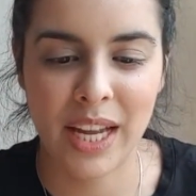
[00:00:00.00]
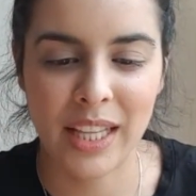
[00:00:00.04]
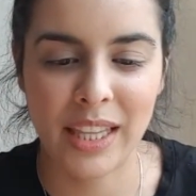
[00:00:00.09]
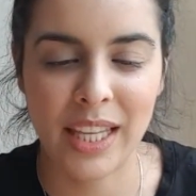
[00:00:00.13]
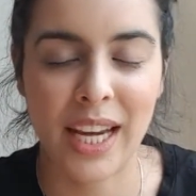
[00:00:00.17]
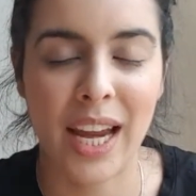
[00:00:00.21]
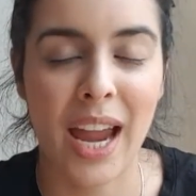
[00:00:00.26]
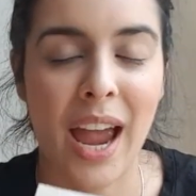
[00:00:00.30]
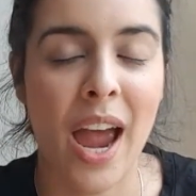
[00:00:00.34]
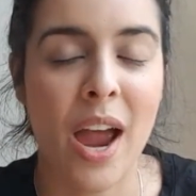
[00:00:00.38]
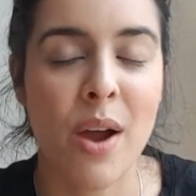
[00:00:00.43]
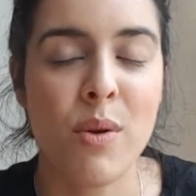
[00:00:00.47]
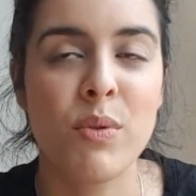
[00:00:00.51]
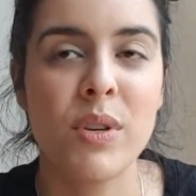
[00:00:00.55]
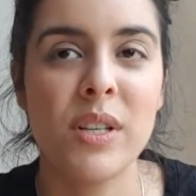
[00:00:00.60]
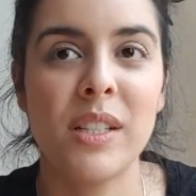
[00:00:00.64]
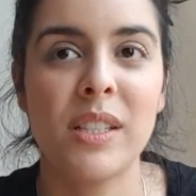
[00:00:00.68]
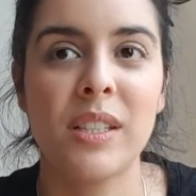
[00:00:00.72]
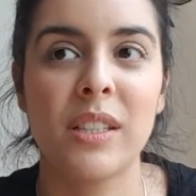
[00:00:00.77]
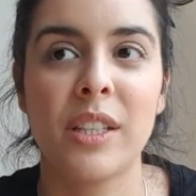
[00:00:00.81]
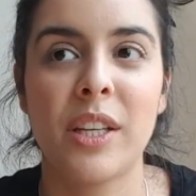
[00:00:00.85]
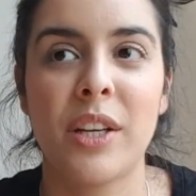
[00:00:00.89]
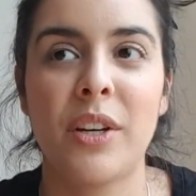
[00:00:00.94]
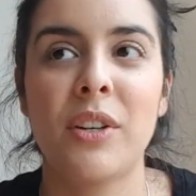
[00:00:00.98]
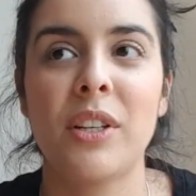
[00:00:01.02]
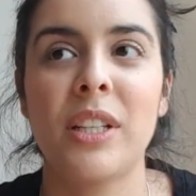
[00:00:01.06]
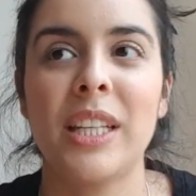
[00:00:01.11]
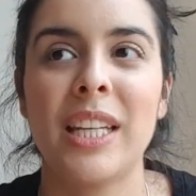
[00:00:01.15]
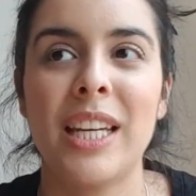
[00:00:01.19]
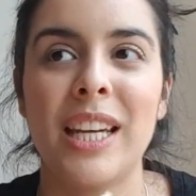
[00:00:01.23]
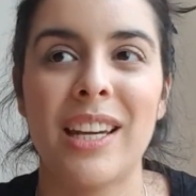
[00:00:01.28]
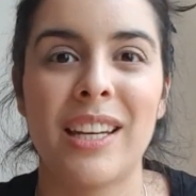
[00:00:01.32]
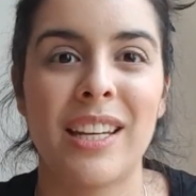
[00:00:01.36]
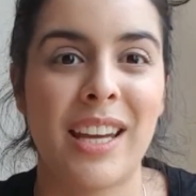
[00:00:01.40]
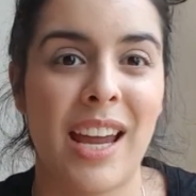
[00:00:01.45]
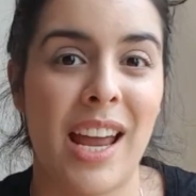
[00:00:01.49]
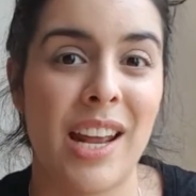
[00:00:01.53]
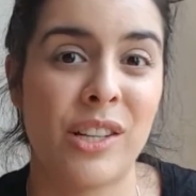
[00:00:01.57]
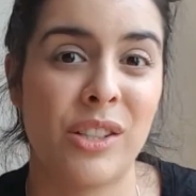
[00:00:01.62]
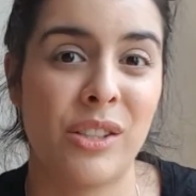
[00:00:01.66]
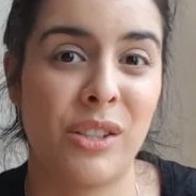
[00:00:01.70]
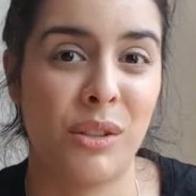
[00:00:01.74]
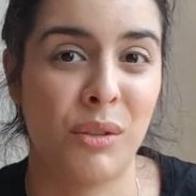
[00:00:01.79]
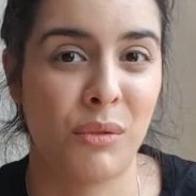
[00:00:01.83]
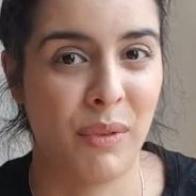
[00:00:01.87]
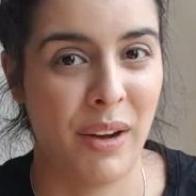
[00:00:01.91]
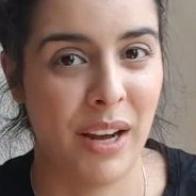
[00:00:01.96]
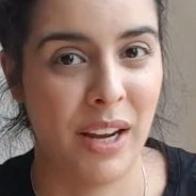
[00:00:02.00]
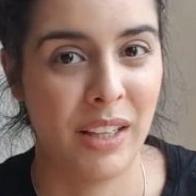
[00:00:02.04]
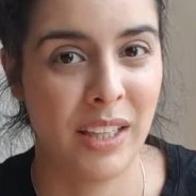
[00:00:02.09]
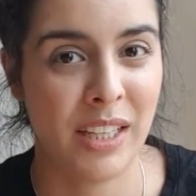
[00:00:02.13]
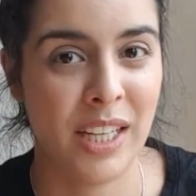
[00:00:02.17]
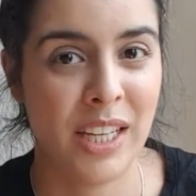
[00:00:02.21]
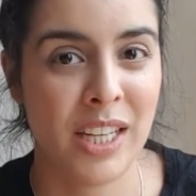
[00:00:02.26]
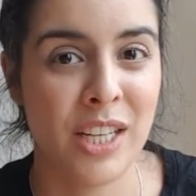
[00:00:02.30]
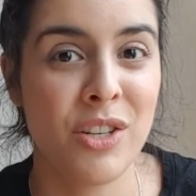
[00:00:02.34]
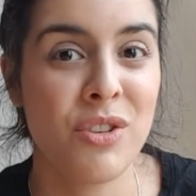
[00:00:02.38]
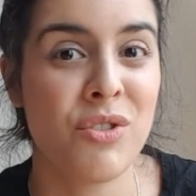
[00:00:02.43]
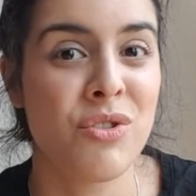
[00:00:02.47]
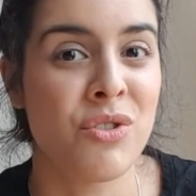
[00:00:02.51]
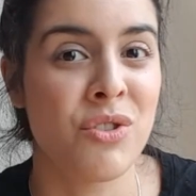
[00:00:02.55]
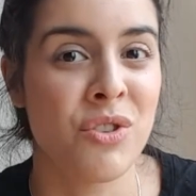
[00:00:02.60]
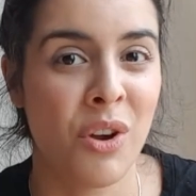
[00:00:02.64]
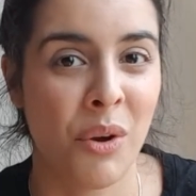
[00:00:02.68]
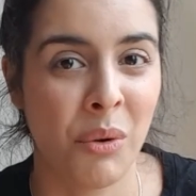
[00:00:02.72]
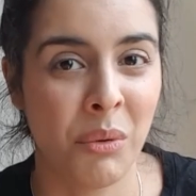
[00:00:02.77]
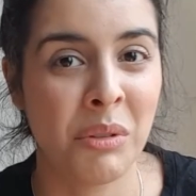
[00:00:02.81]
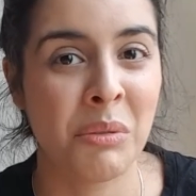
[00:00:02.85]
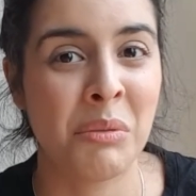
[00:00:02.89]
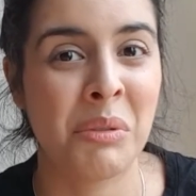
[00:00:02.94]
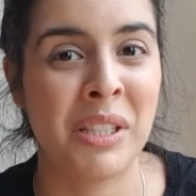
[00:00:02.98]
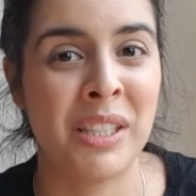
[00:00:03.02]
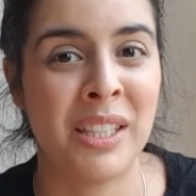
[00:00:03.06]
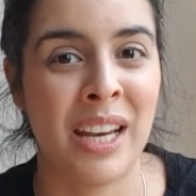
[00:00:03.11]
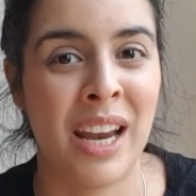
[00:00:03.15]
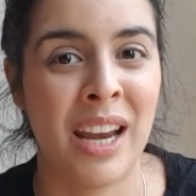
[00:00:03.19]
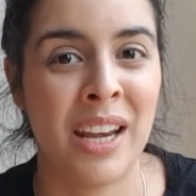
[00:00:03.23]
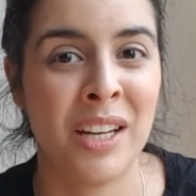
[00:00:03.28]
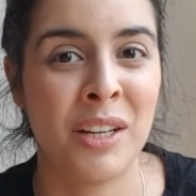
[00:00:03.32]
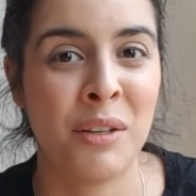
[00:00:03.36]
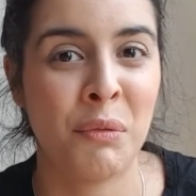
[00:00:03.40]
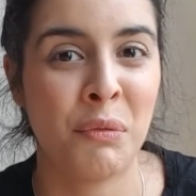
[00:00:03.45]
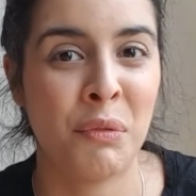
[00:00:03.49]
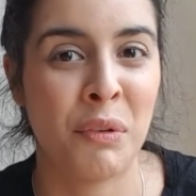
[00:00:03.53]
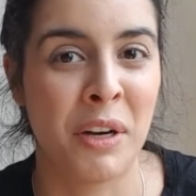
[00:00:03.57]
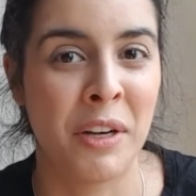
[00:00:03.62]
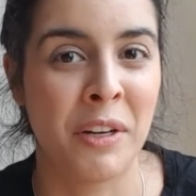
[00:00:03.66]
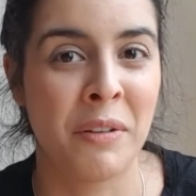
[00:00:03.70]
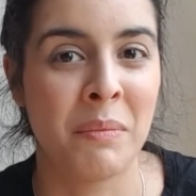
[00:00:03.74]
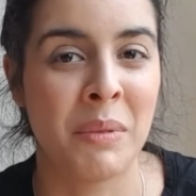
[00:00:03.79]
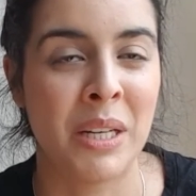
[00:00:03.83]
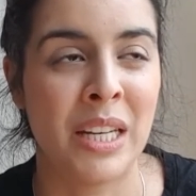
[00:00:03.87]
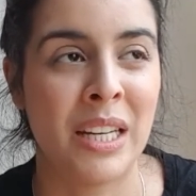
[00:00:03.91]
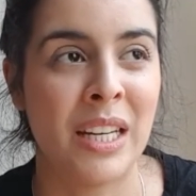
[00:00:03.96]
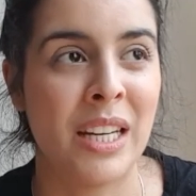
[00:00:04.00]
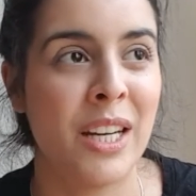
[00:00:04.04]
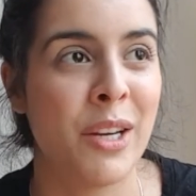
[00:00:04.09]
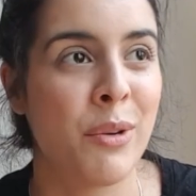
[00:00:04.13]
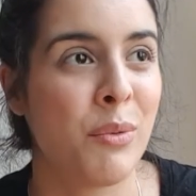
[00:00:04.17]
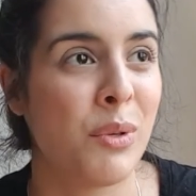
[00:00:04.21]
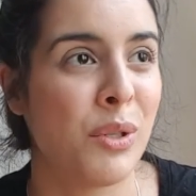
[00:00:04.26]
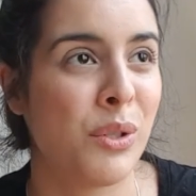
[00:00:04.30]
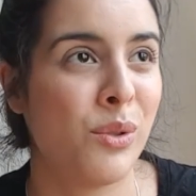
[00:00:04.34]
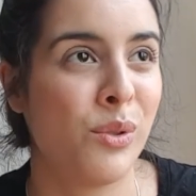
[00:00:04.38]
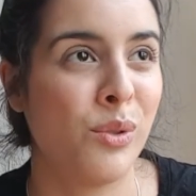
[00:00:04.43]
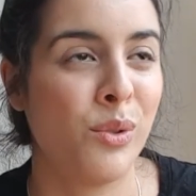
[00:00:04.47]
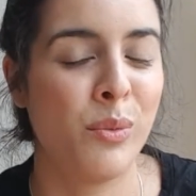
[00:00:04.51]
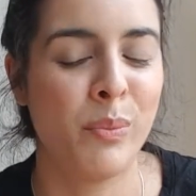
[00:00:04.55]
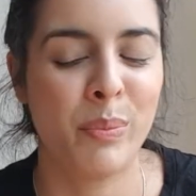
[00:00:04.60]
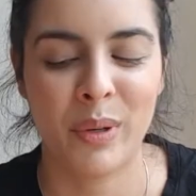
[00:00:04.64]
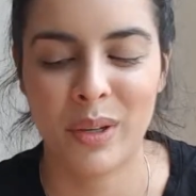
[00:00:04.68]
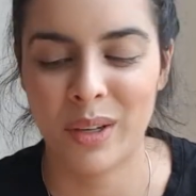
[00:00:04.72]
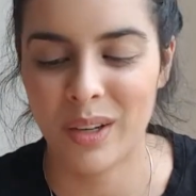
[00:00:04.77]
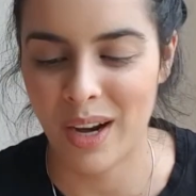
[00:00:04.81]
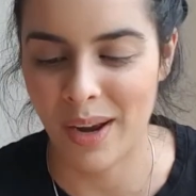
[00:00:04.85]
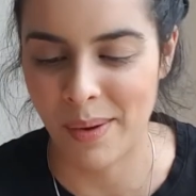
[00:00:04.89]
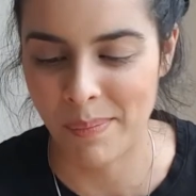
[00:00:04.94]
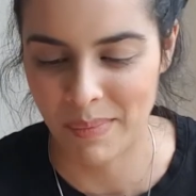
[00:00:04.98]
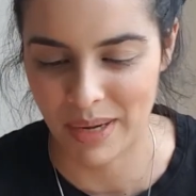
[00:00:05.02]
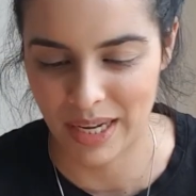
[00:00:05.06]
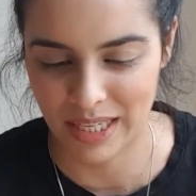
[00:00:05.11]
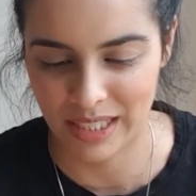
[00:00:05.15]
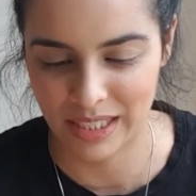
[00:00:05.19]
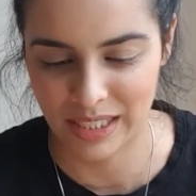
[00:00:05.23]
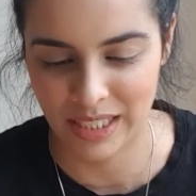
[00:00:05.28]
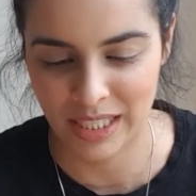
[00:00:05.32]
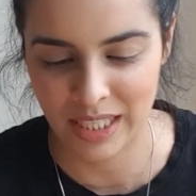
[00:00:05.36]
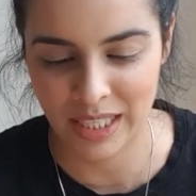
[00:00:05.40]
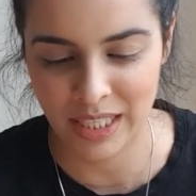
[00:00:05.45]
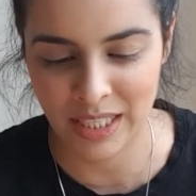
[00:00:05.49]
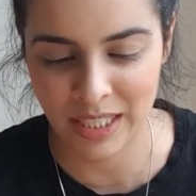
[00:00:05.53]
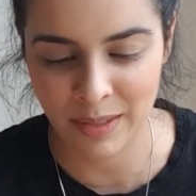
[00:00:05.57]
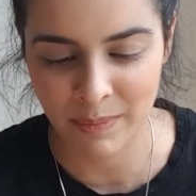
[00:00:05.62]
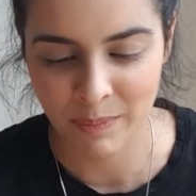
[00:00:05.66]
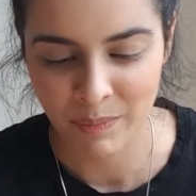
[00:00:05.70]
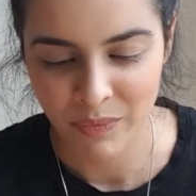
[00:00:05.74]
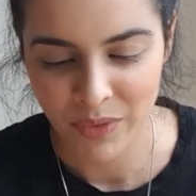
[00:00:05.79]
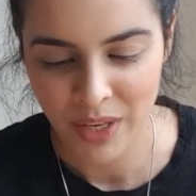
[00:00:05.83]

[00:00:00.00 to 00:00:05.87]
Like I was literally against the railing. No one was standing in front of me. It was super amazing.